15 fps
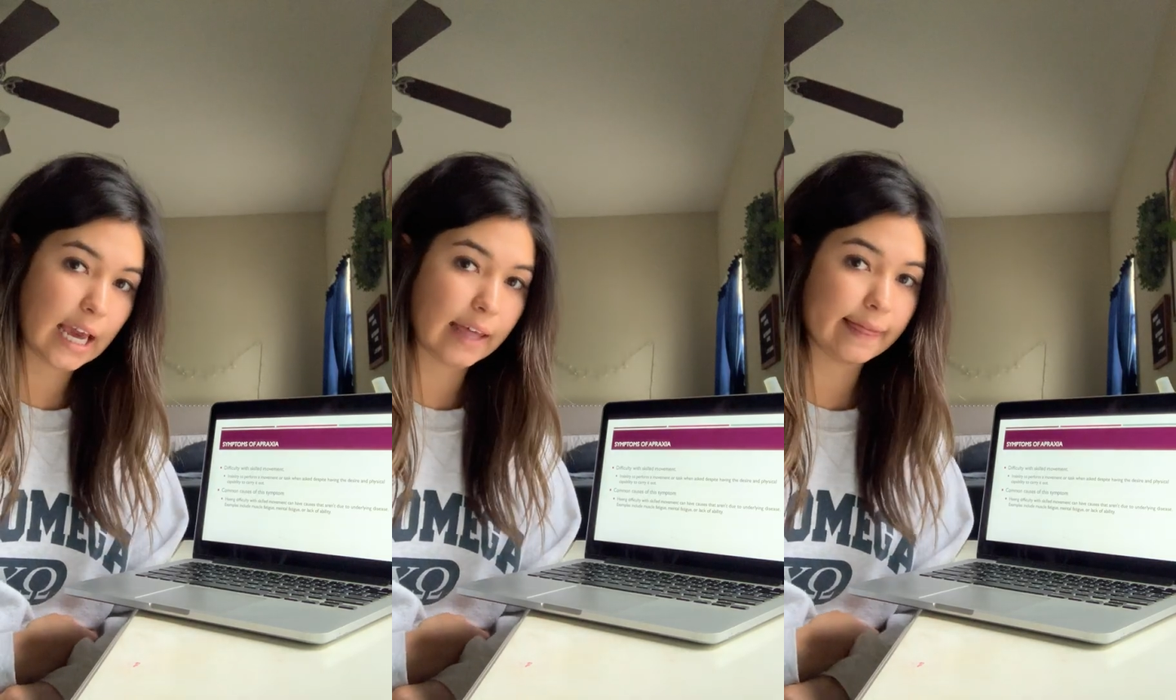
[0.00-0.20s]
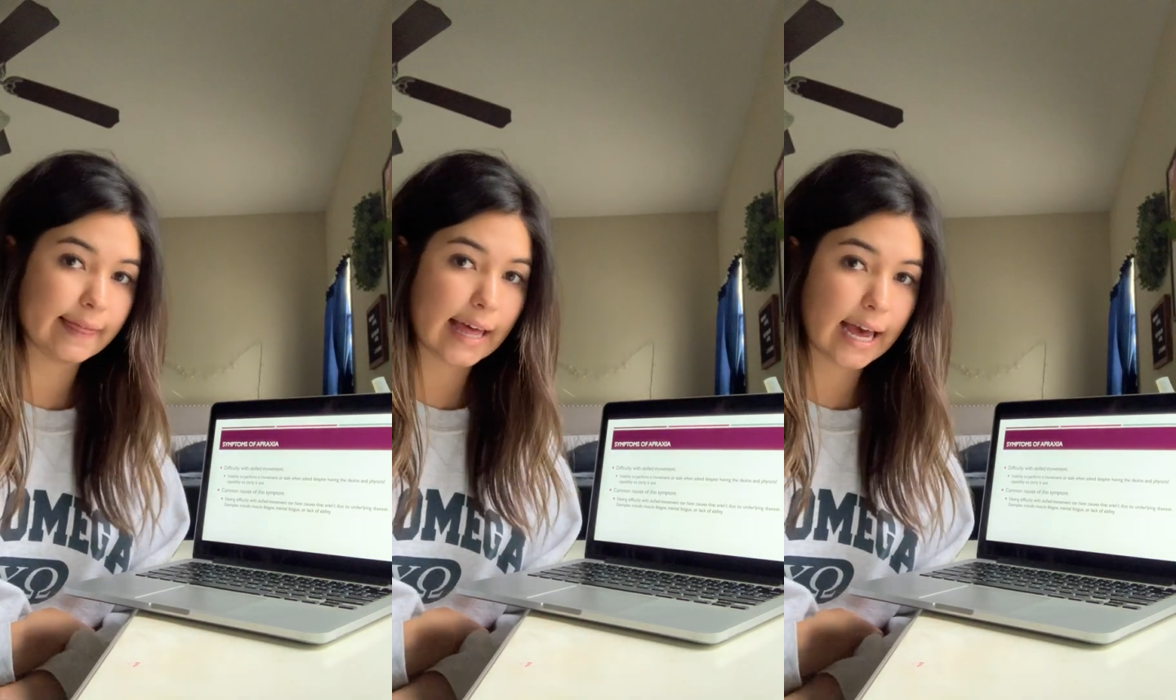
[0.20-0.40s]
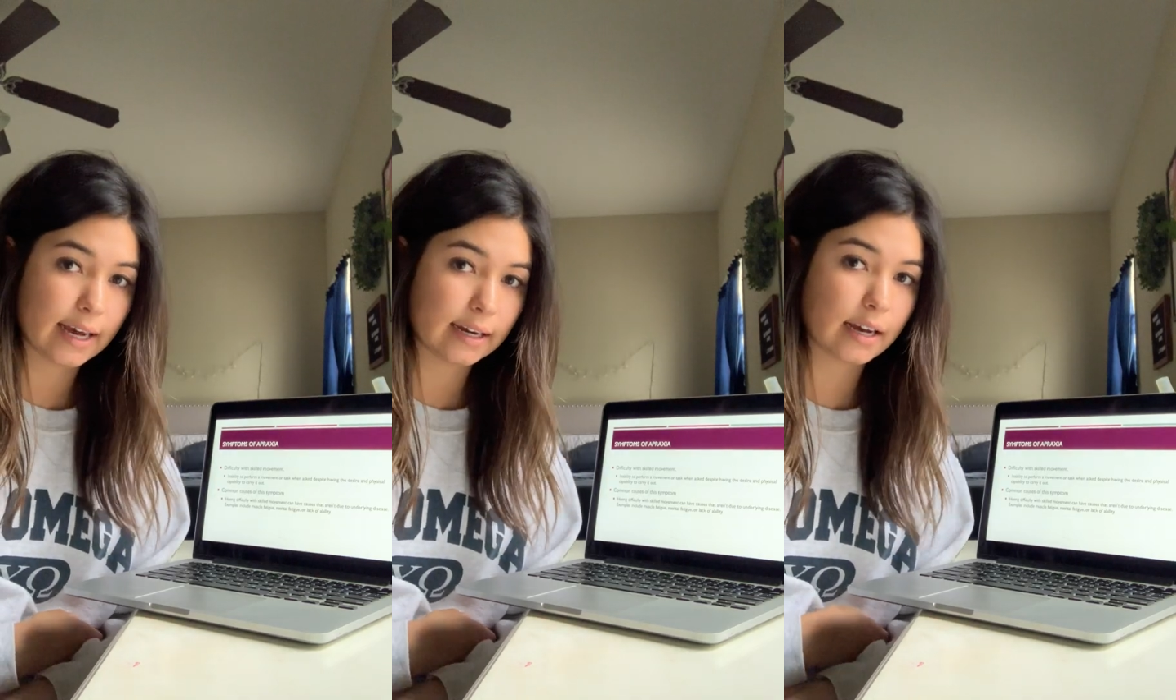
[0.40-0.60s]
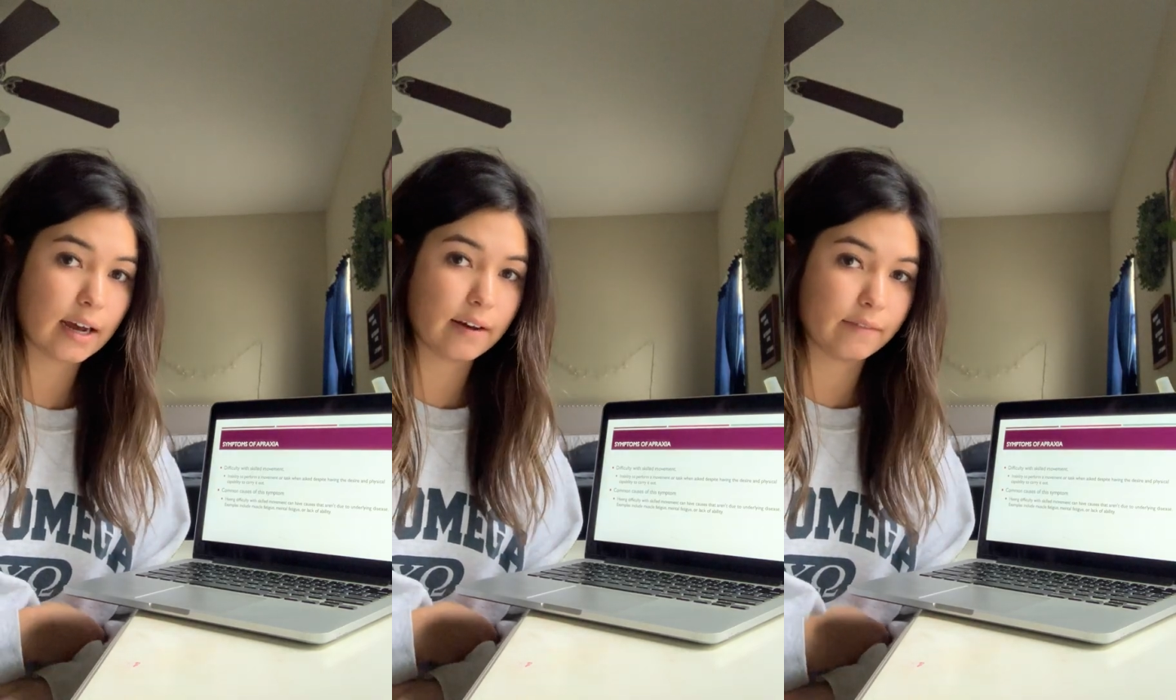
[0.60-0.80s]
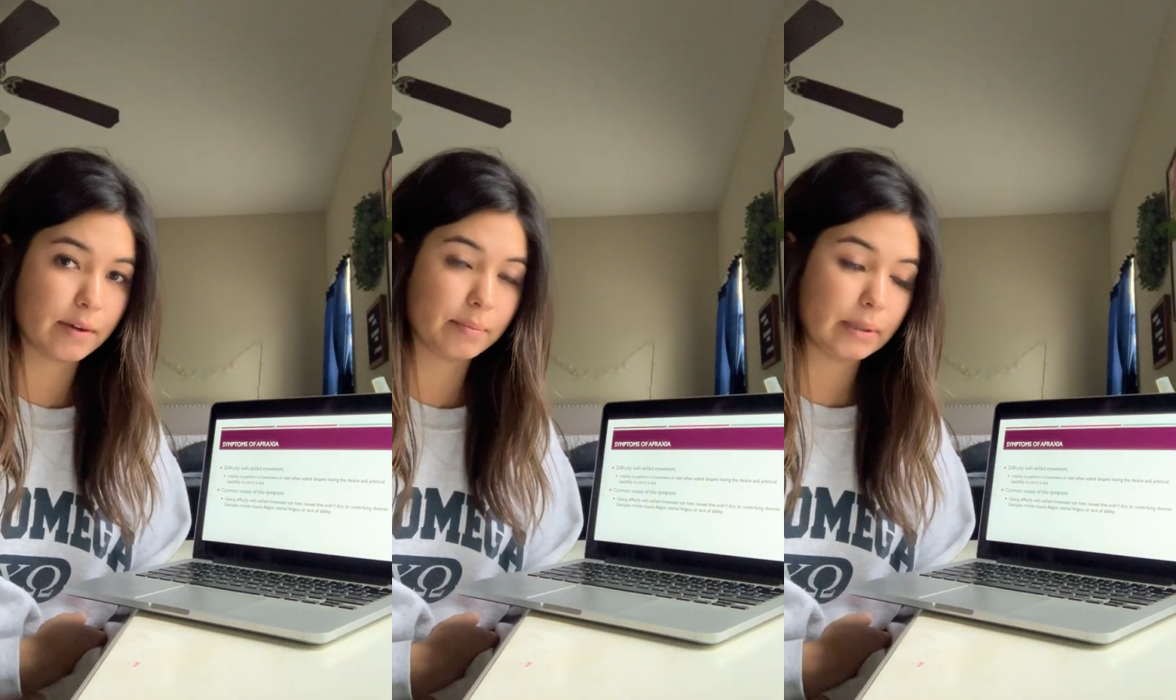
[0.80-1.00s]
and lack
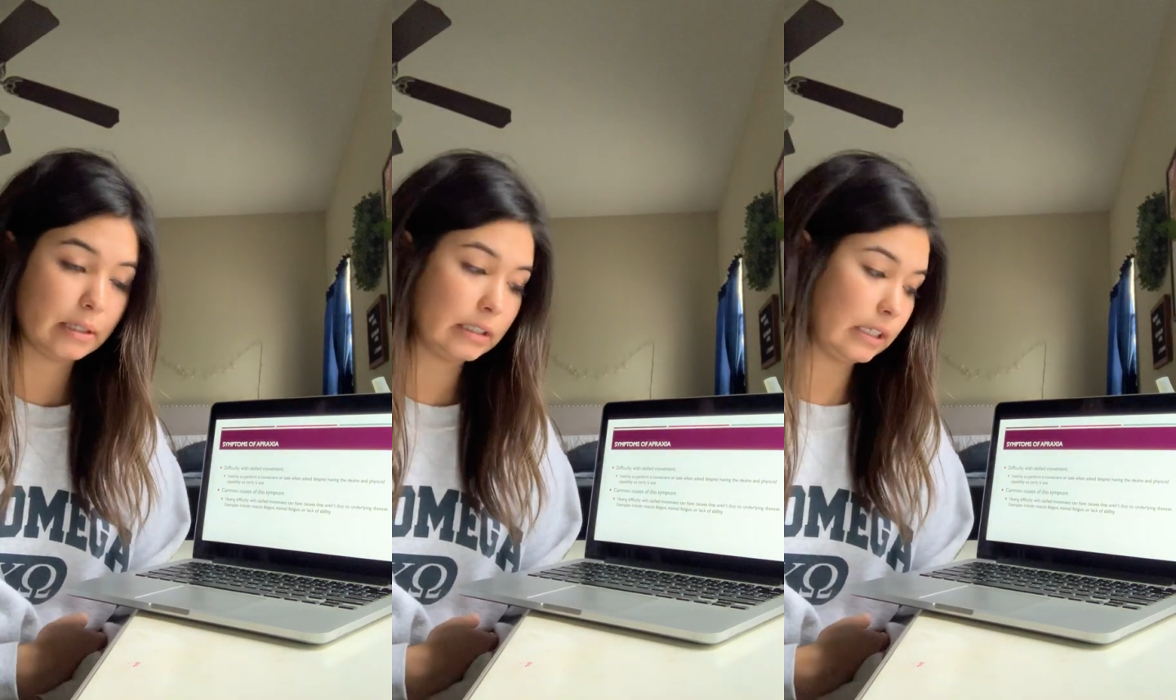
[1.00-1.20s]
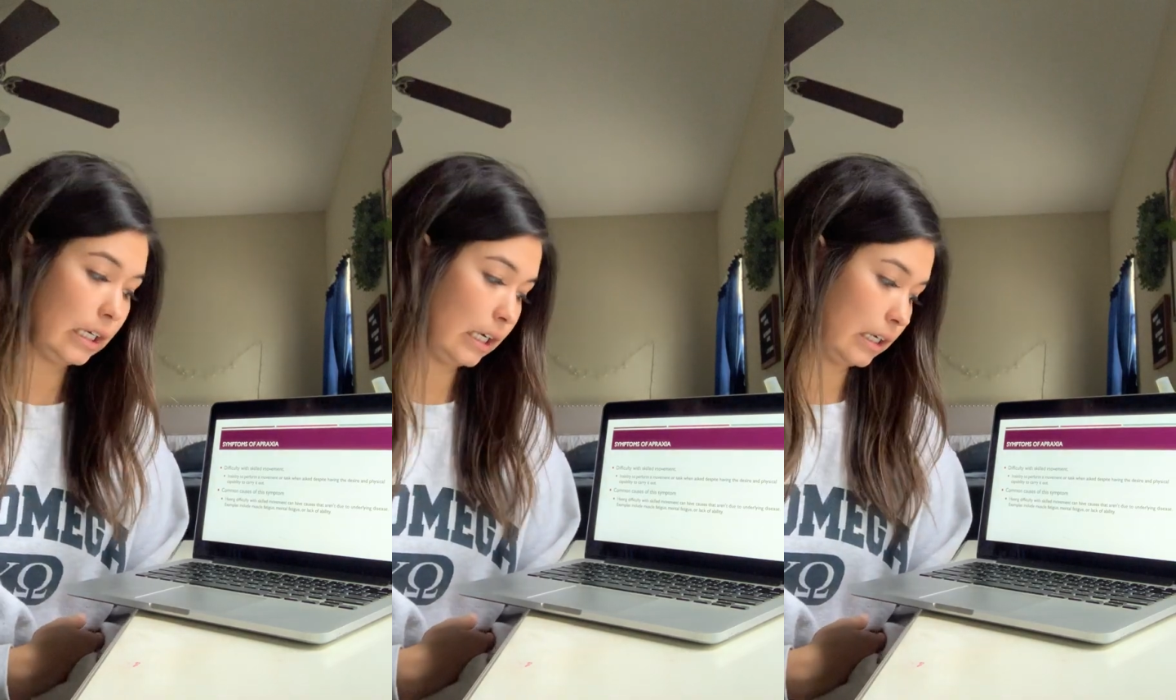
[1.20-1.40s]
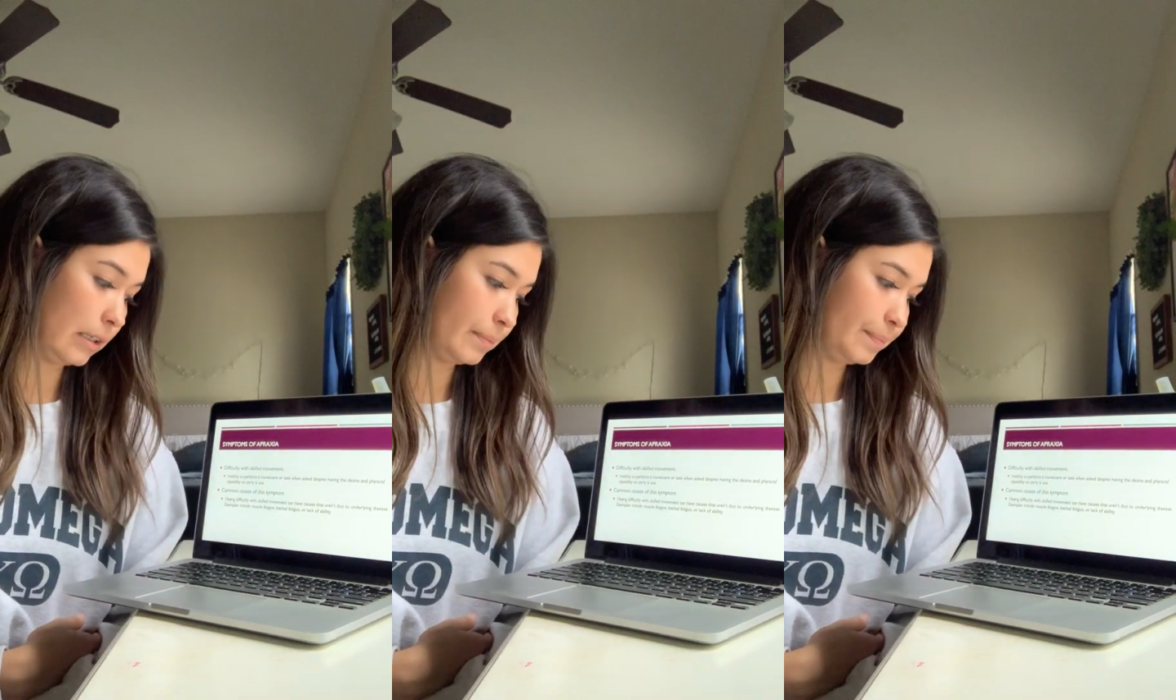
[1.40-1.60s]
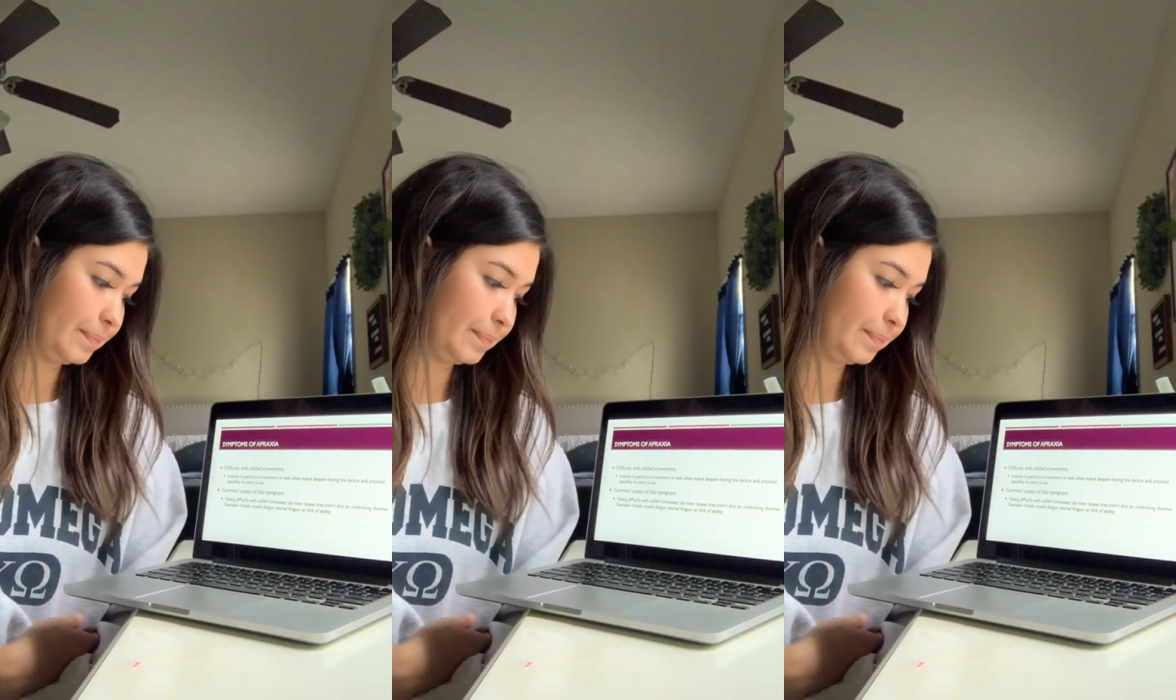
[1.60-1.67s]
of ability.